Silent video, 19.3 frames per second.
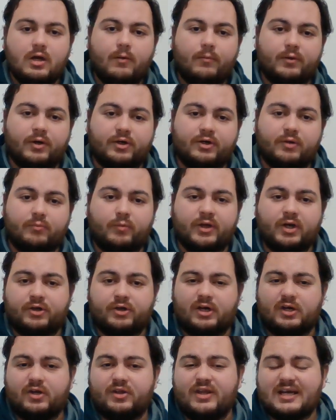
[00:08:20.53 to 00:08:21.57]
we all
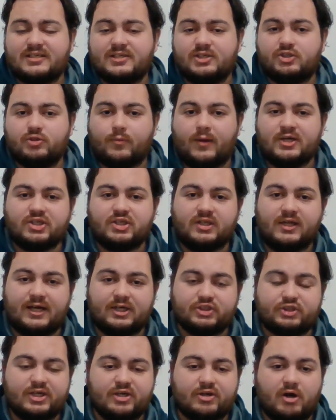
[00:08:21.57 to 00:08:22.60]
know that situation last year.